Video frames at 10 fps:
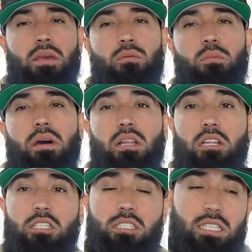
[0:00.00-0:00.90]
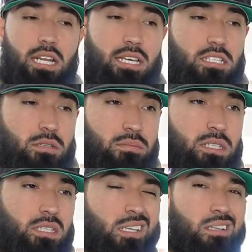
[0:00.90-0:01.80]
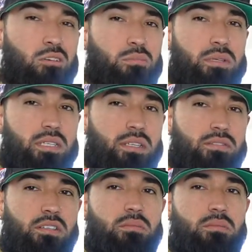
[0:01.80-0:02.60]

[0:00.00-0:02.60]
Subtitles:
We're about to learn today something a little bit different.